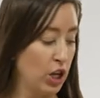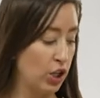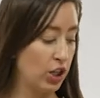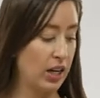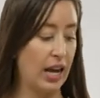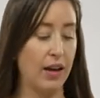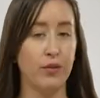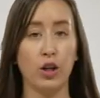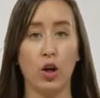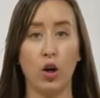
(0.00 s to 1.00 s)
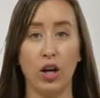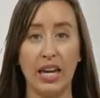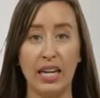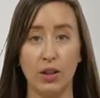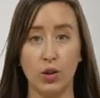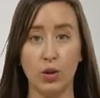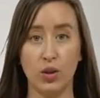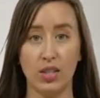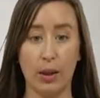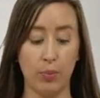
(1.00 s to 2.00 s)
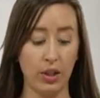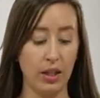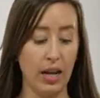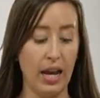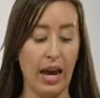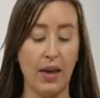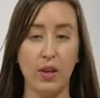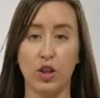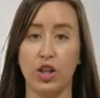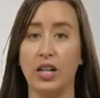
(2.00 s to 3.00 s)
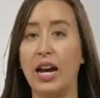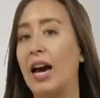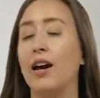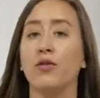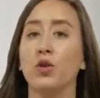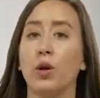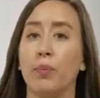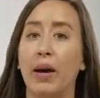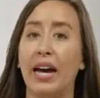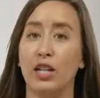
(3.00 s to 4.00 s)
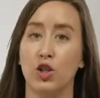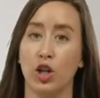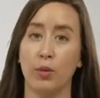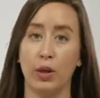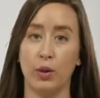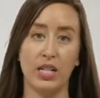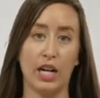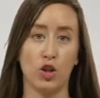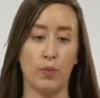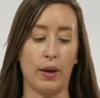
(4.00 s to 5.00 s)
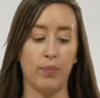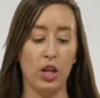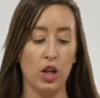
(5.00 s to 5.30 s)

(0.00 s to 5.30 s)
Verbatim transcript: You're gonna have your handle separate, and then you're gonna have your pet turbo attachment.